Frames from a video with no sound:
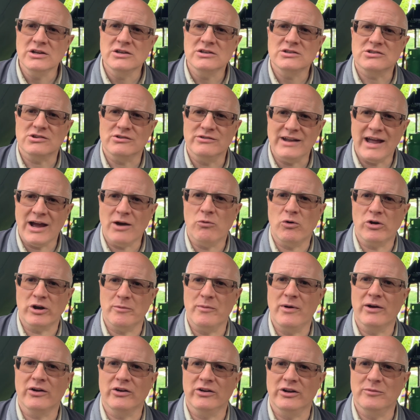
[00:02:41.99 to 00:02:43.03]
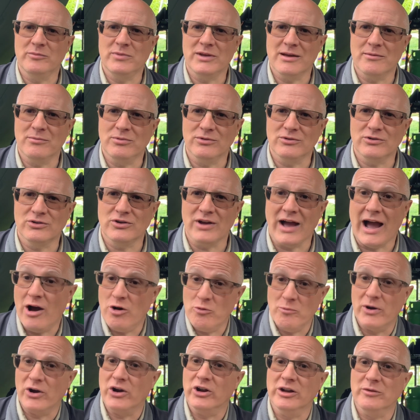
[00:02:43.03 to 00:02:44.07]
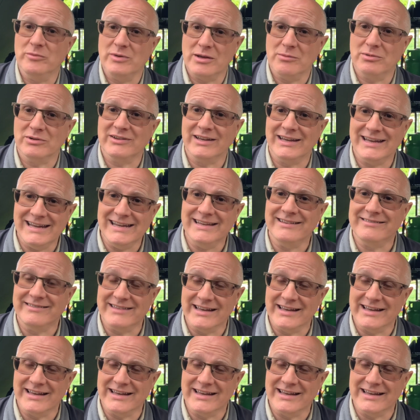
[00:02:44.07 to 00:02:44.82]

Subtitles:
So now what am I going to be able, how am I going to be able to heat